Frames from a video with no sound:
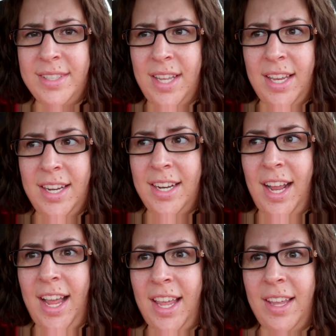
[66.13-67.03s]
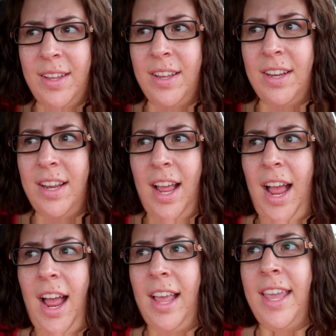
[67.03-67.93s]
excited. I
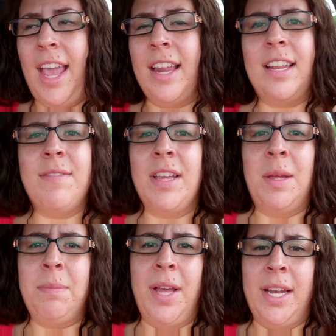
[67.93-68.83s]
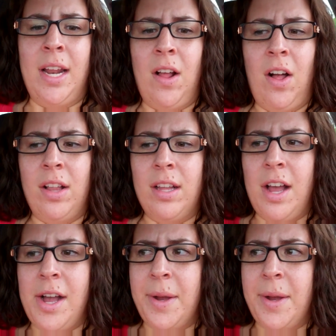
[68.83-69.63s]
can't even complain at all.